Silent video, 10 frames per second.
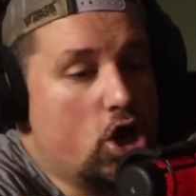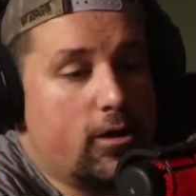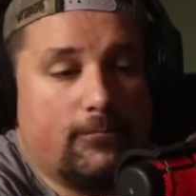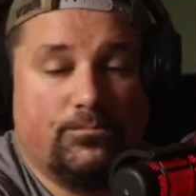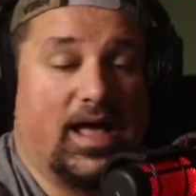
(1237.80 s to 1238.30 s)

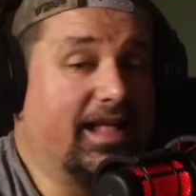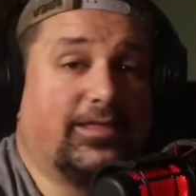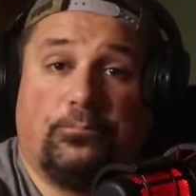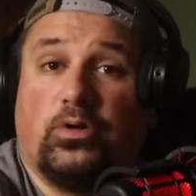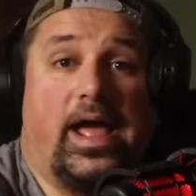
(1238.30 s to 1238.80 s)
not the
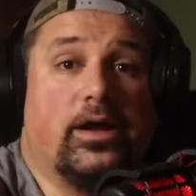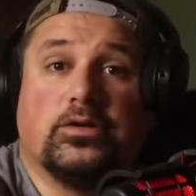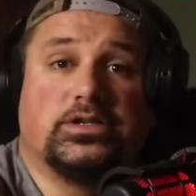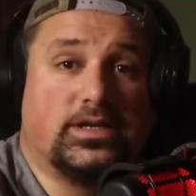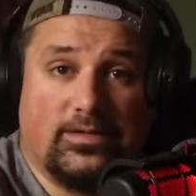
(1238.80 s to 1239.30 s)

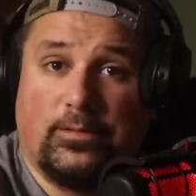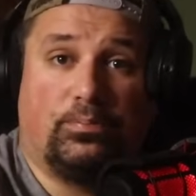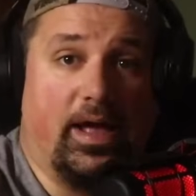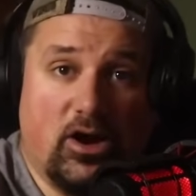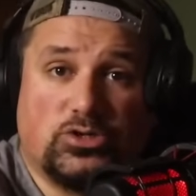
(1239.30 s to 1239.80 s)
players. The
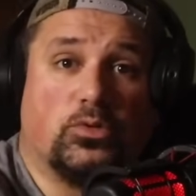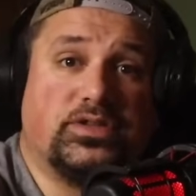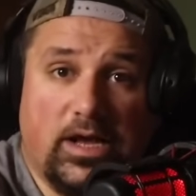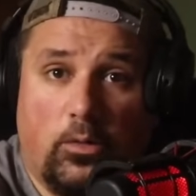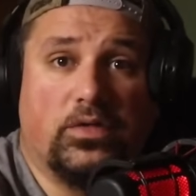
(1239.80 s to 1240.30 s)
players will
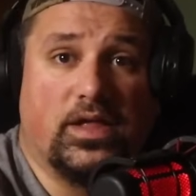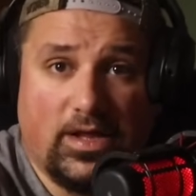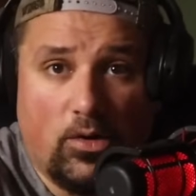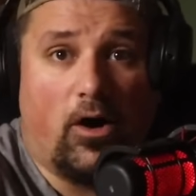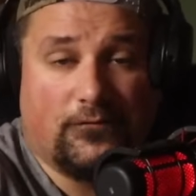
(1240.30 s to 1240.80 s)
deal with in the
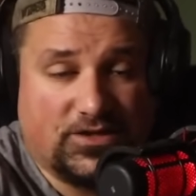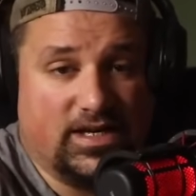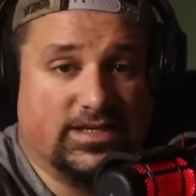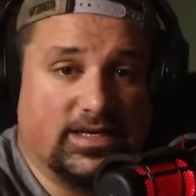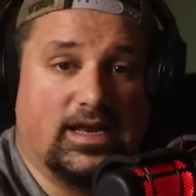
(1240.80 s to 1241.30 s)

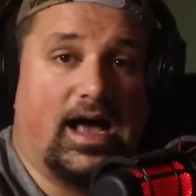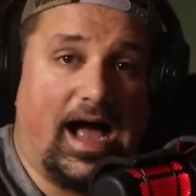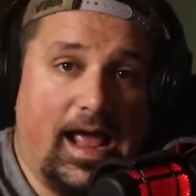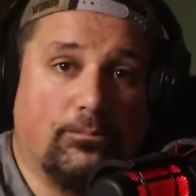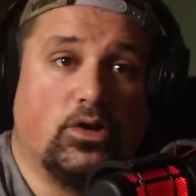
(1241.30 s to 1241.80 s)
offseason.
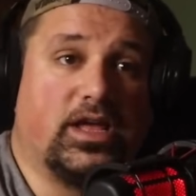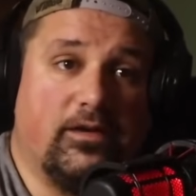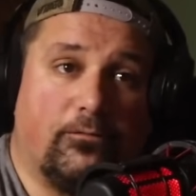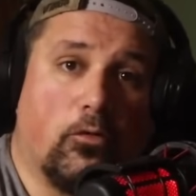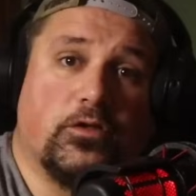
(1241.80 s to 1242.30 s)
I am looking
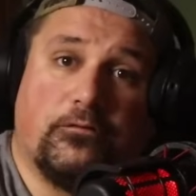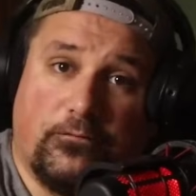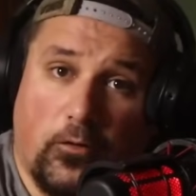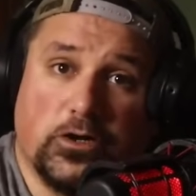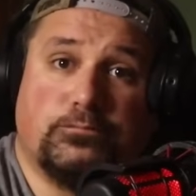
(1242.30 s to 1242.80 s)
for the
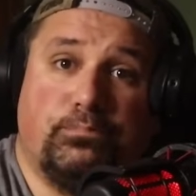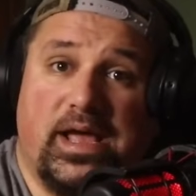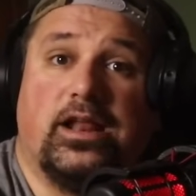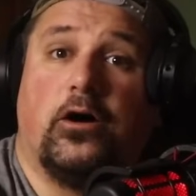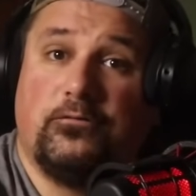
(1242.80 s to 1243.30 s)
first
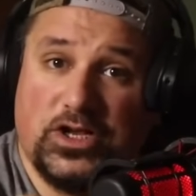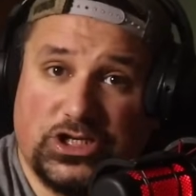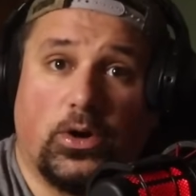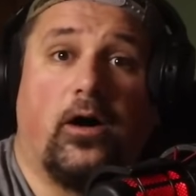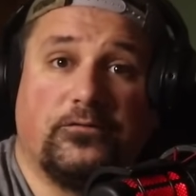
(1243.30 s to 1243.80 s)
bit of this
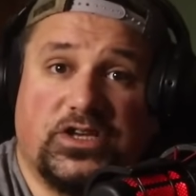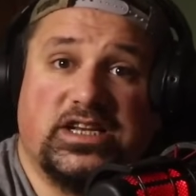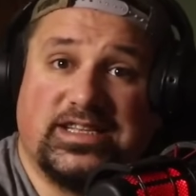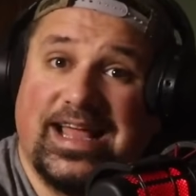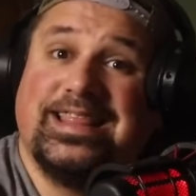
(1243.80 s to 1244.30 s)
offseason
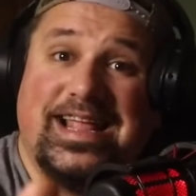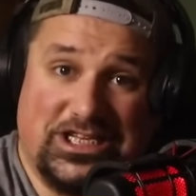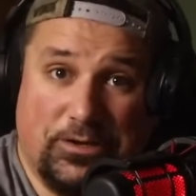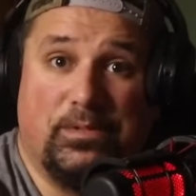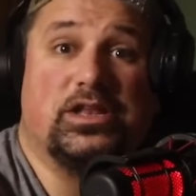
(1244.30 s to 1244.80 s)
that needs
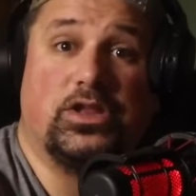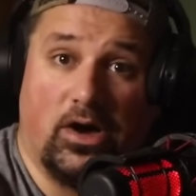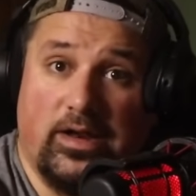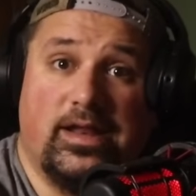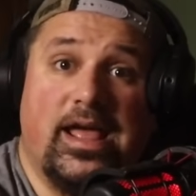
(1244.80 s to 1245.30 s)
to be
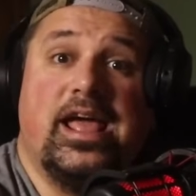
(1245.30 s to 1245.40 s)
done.